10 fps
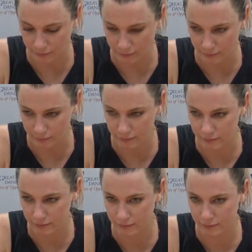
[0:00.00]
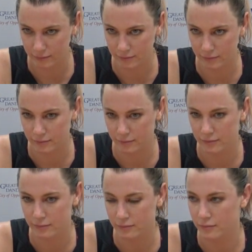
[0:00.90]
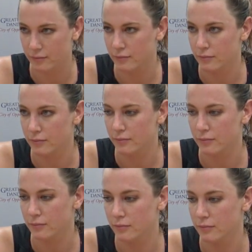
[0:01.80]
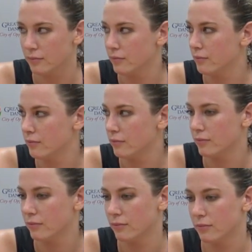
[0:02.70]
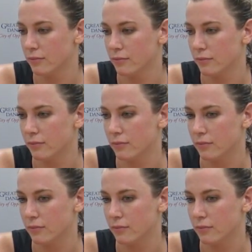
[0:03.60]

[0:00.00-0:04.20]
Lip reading: No words are spoken by the person on screen.